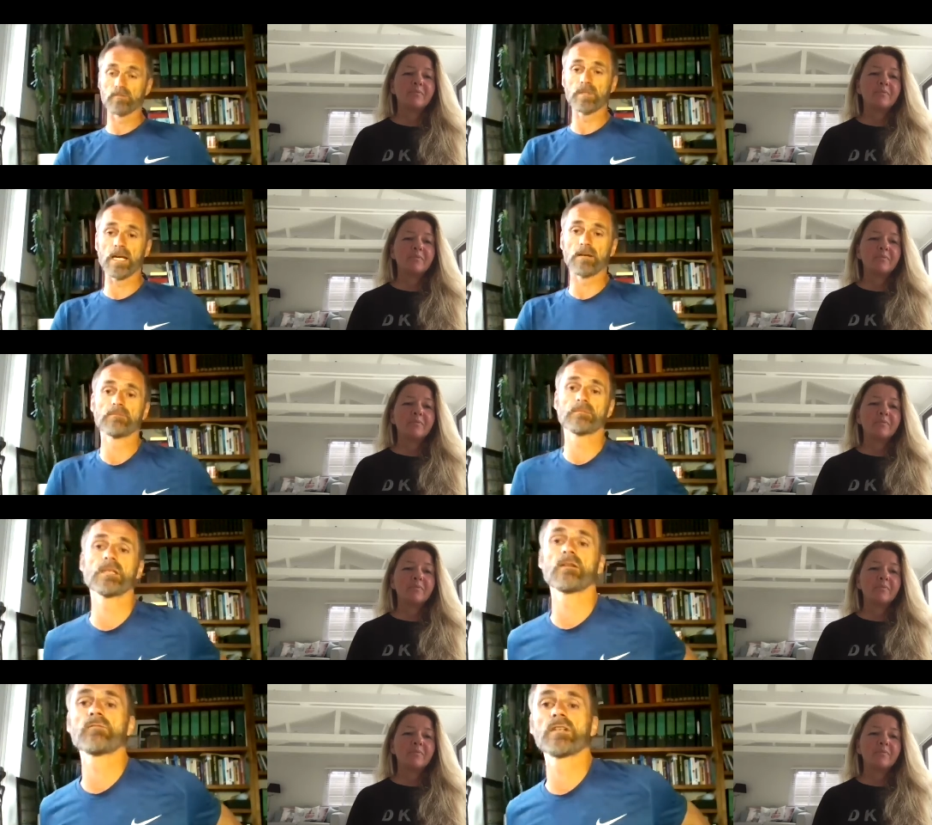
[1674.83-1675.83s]
Speaker 1: Yeah,
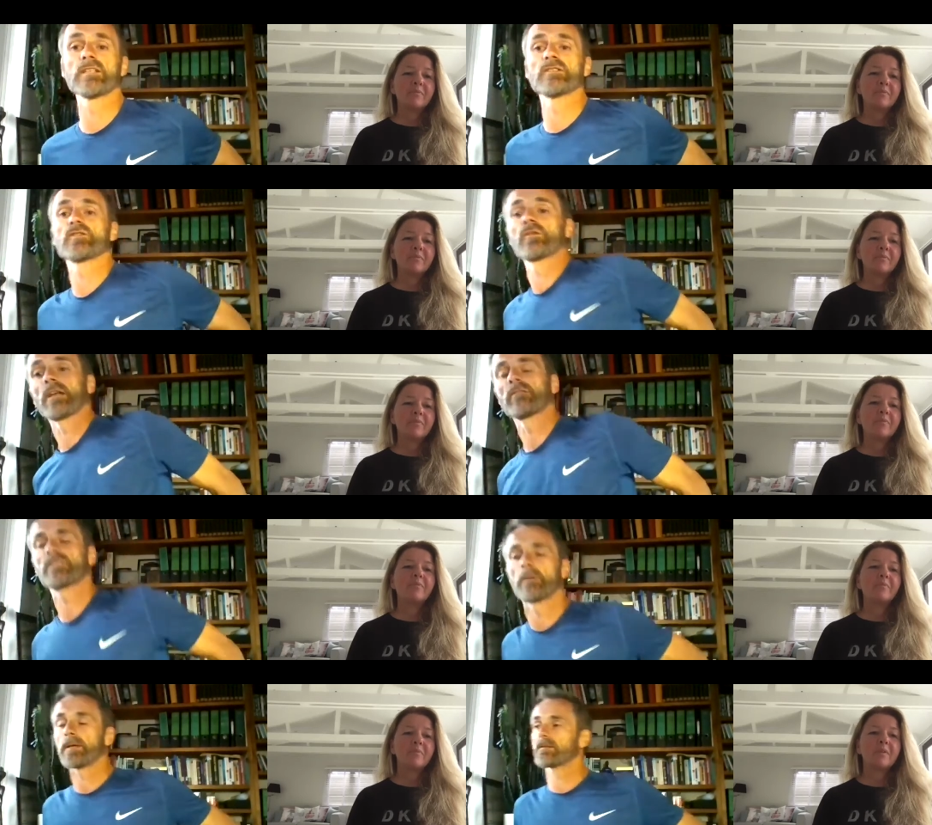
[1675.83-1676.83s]
no, I really enjoyed it. It's
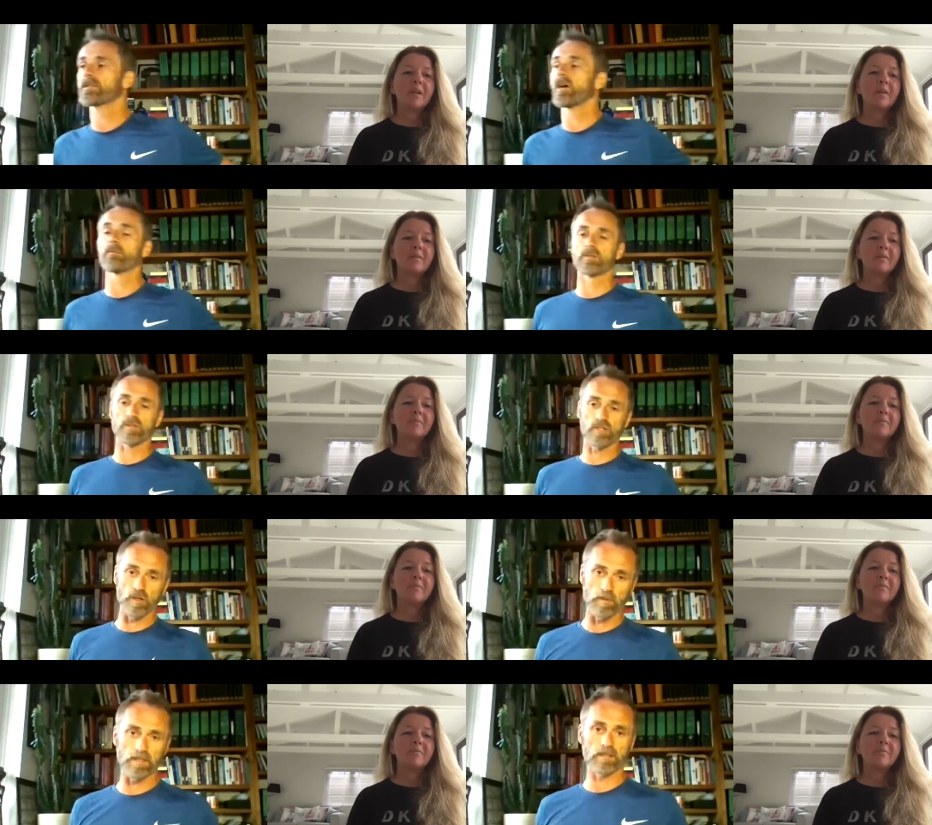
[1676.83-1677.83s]
a bit time
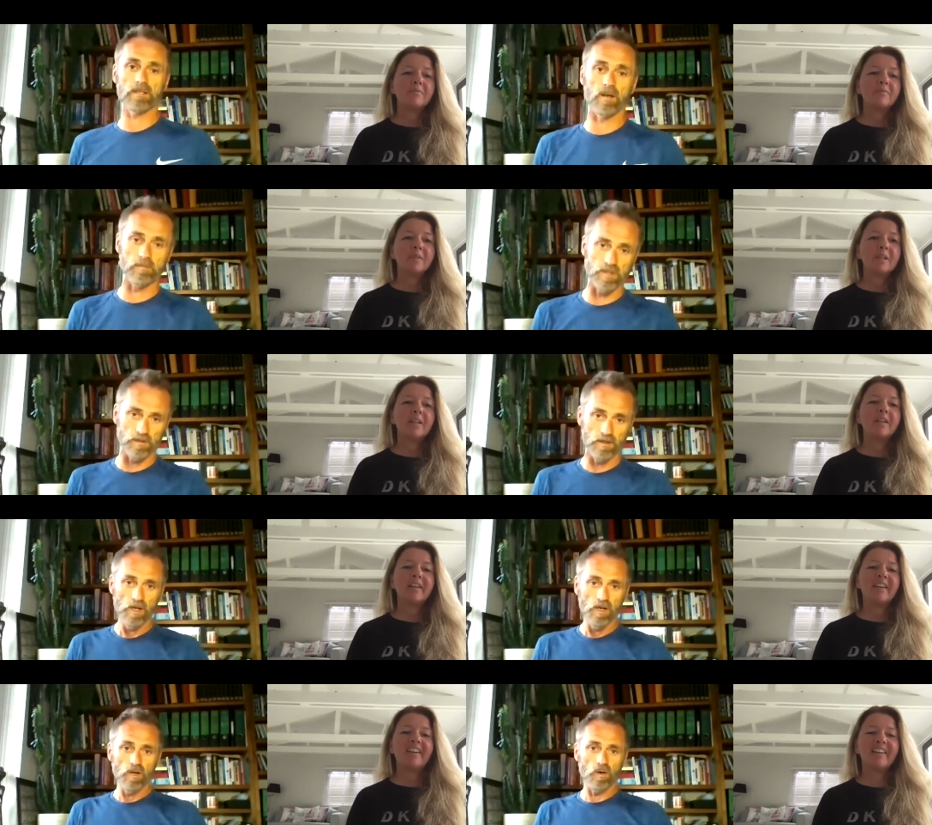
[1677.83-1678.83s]
consuming at times and
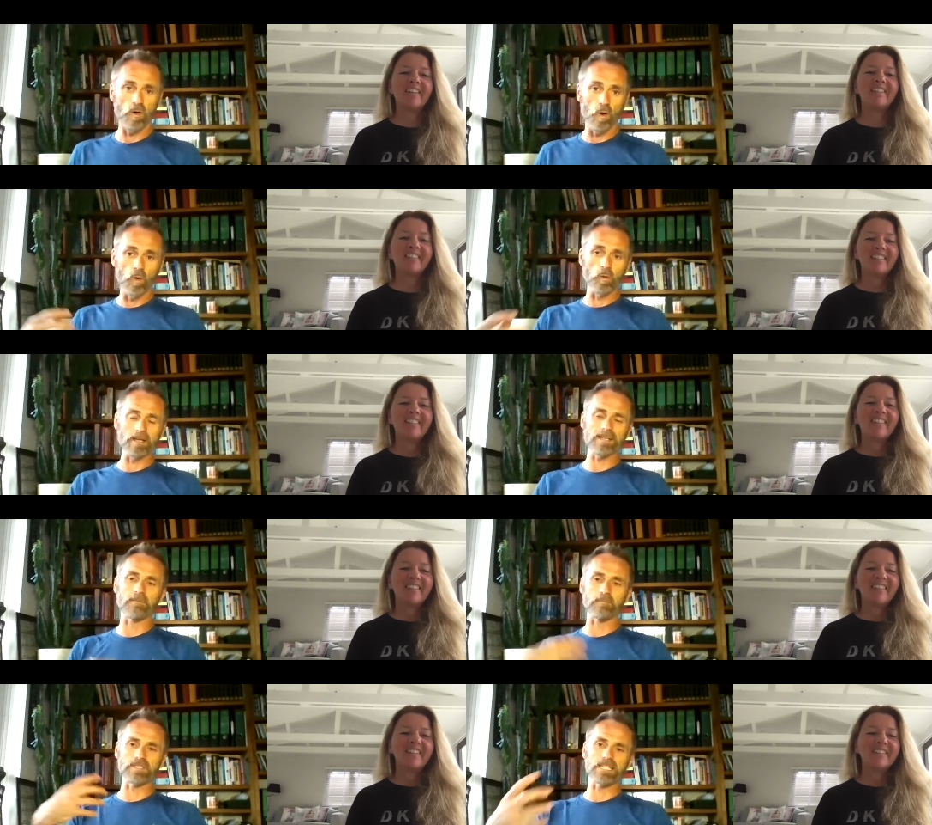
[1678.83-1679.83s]
yeah, all
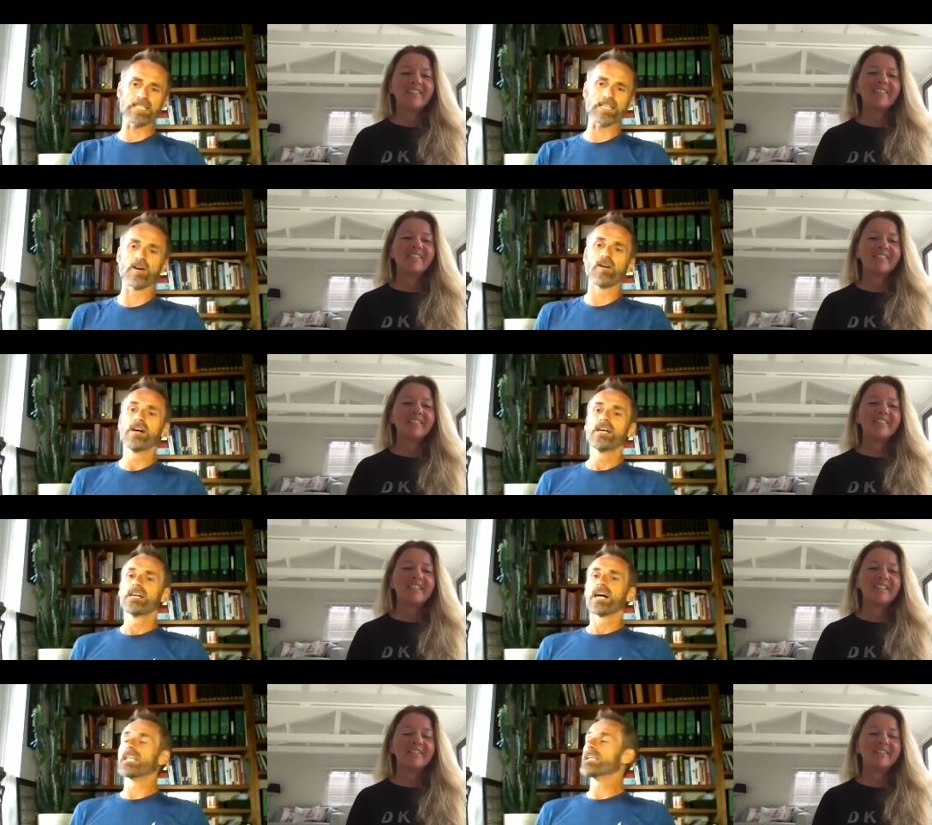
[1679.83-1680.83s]
encompassing and got
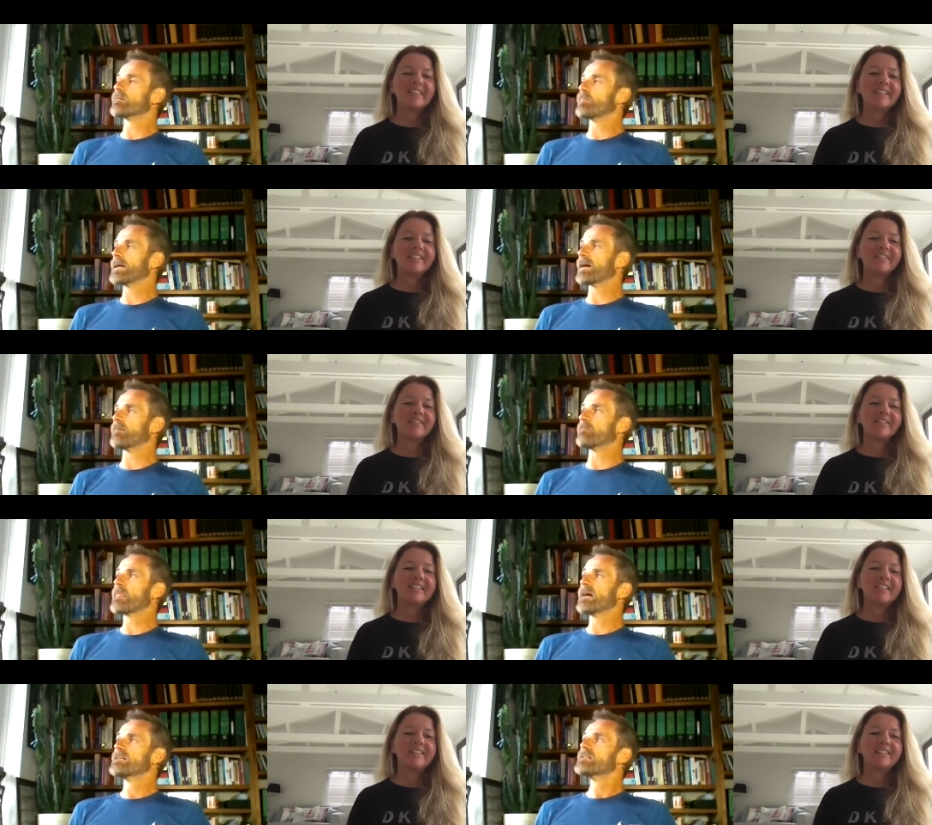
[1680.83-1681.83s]
a little bit um,
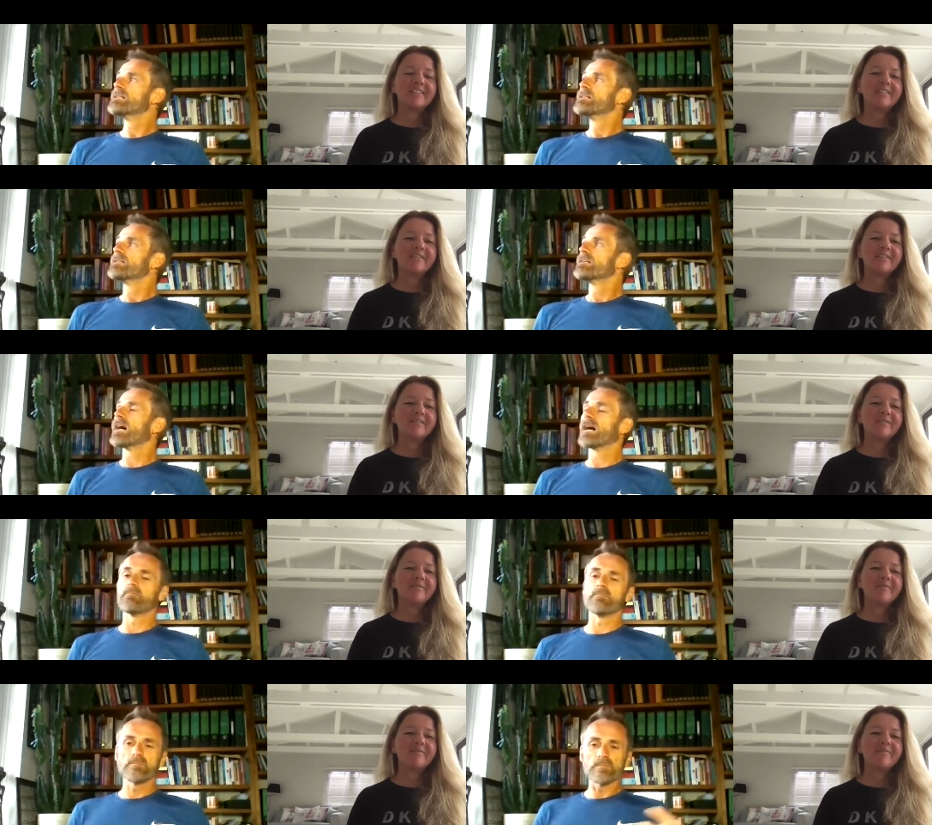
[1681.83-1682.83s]

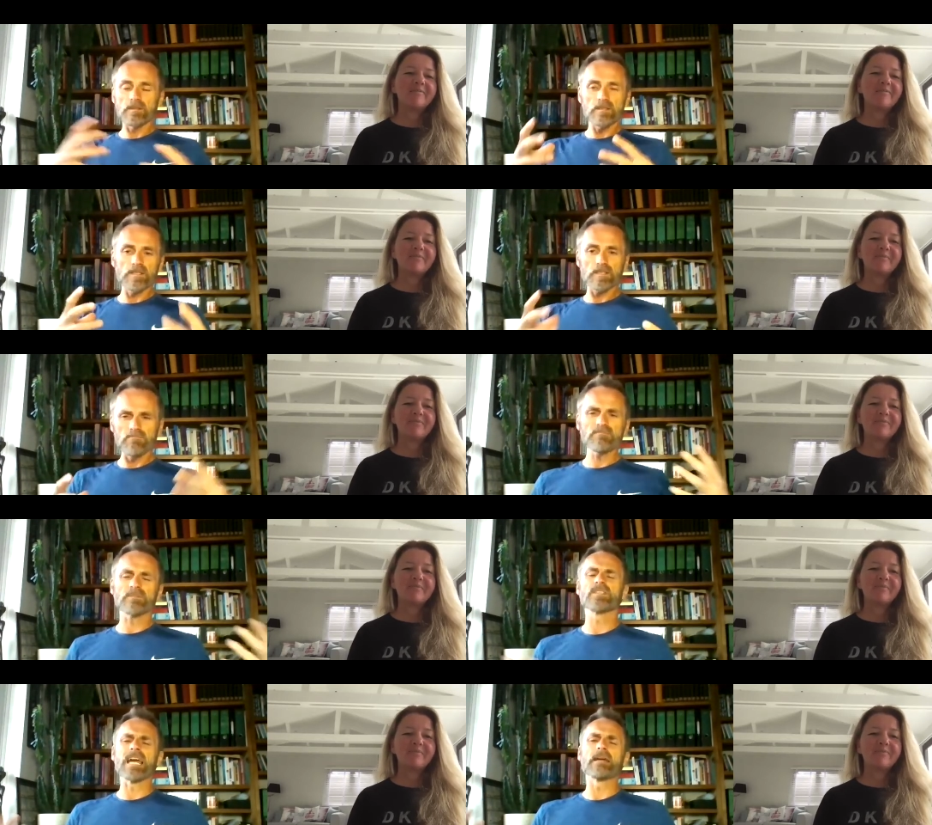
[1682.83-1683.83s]
um, mm,
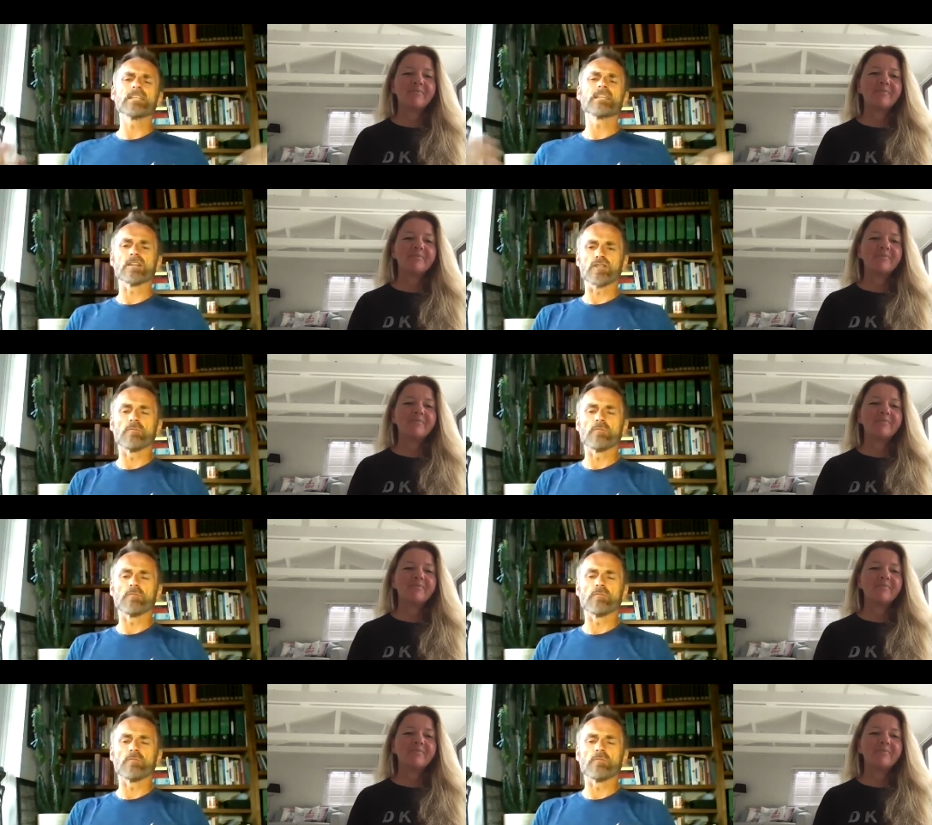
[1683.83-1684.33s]
so yeah, it did get too